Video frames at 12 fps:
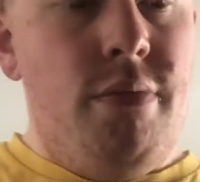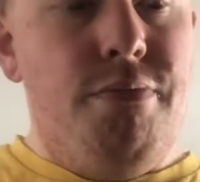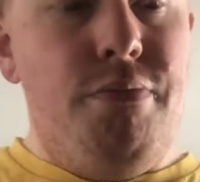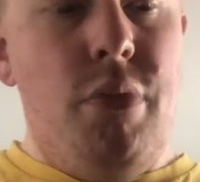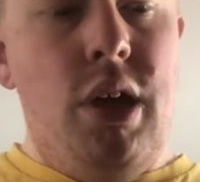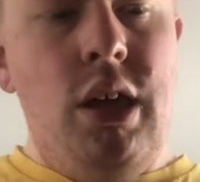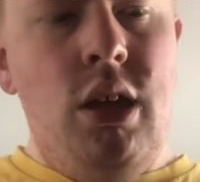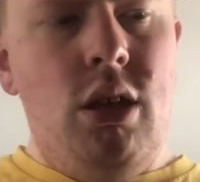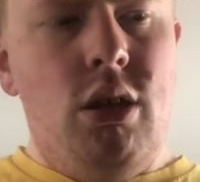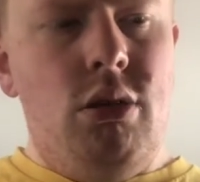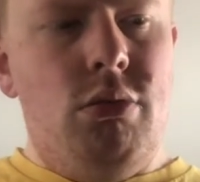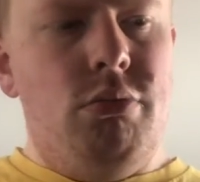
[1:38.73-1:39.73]

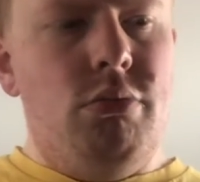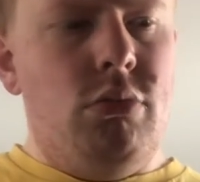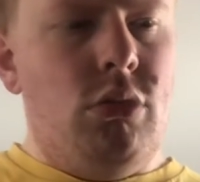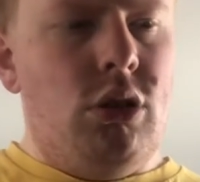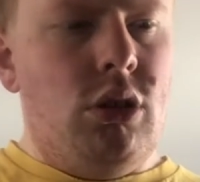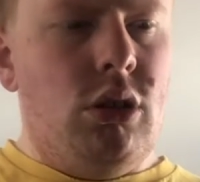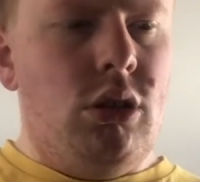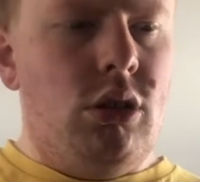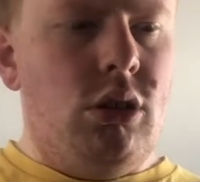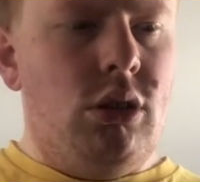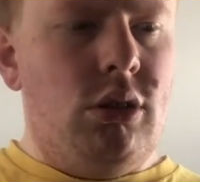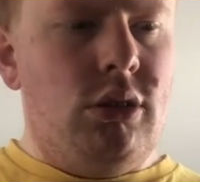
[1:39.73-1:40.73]

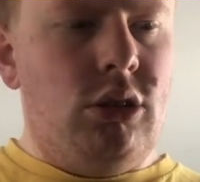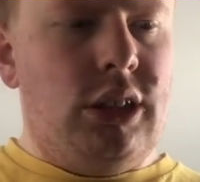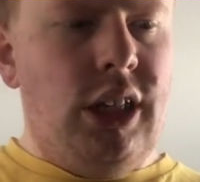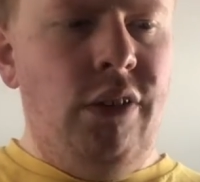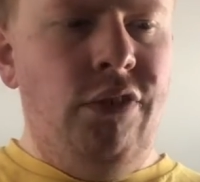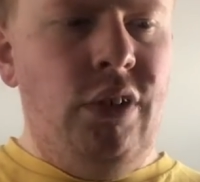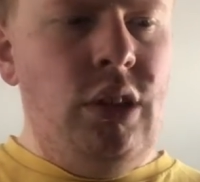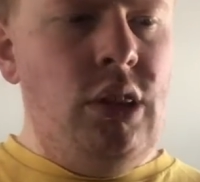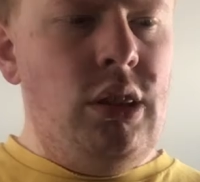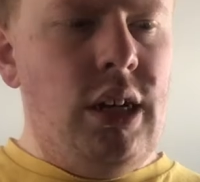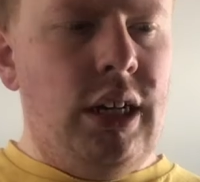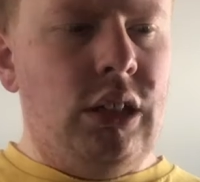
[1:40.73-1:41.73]

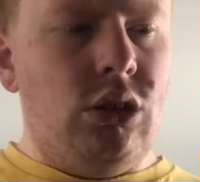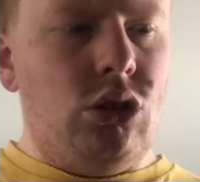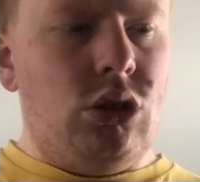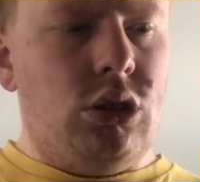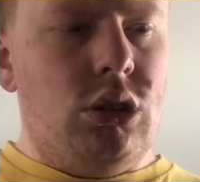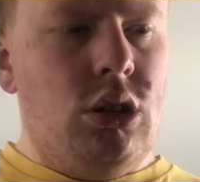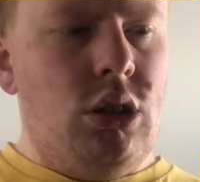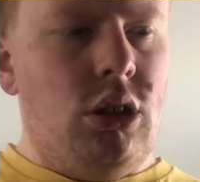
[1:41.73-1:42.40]
Given that